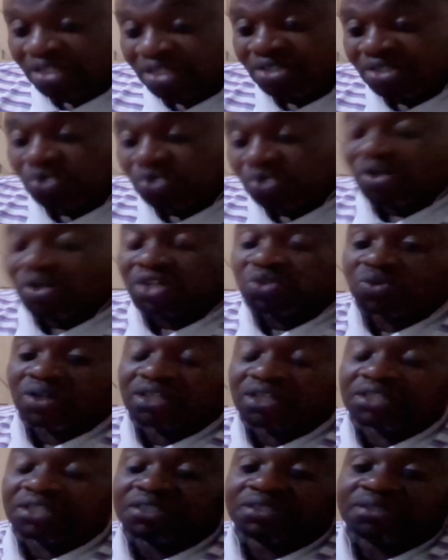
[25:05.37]
to
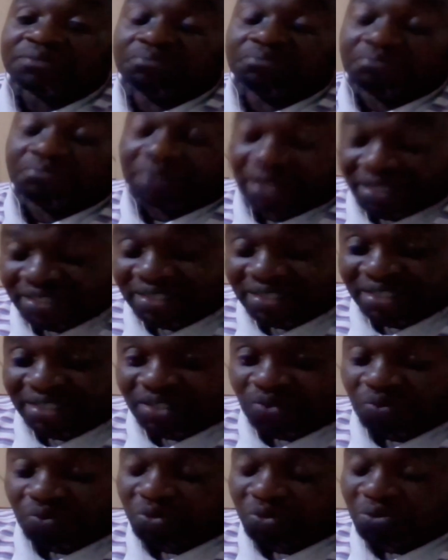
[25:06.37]
actually bless
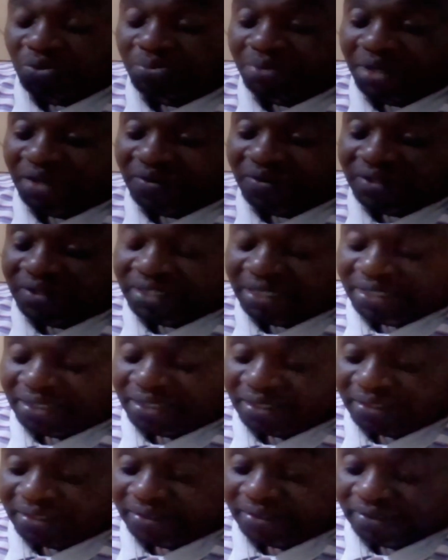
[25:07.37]
us when we pay our
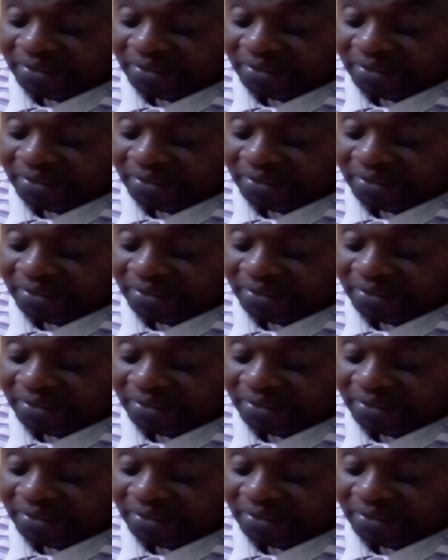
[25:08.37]
tithing.